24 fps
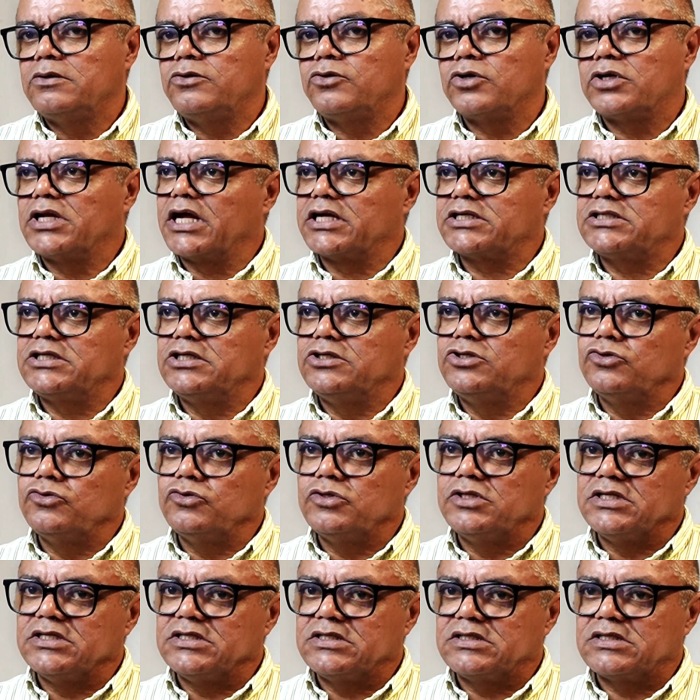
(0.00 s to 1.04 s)
You can actually do
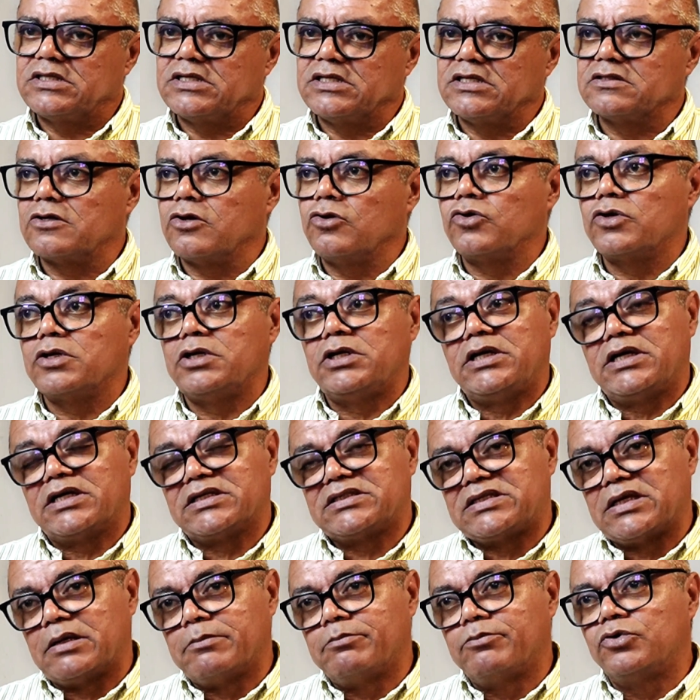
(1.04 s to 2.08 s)
these things locally,
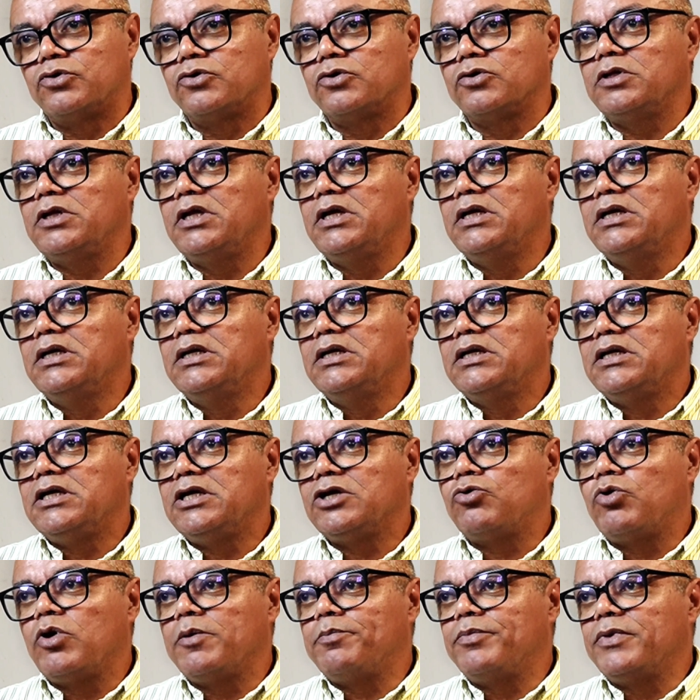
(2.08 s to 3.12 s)
assemble
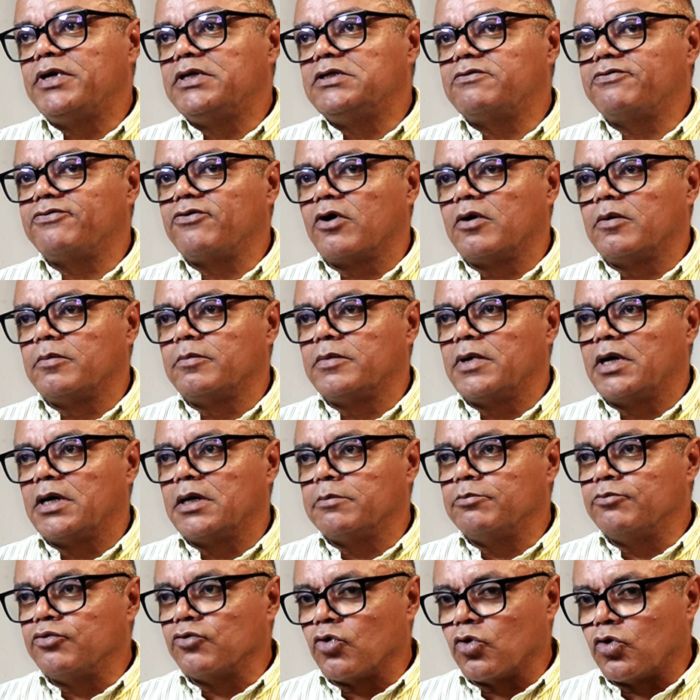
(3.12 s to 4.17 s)
equipment from
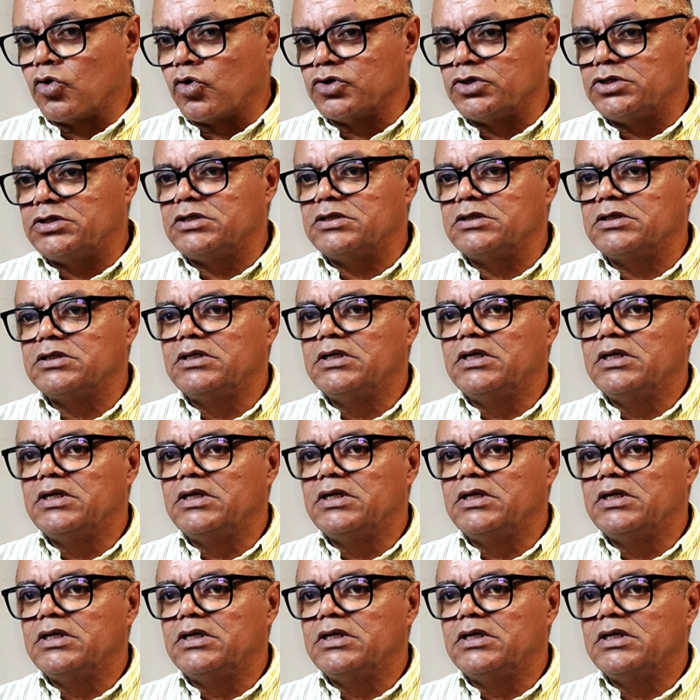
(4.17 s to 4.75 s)
abroad,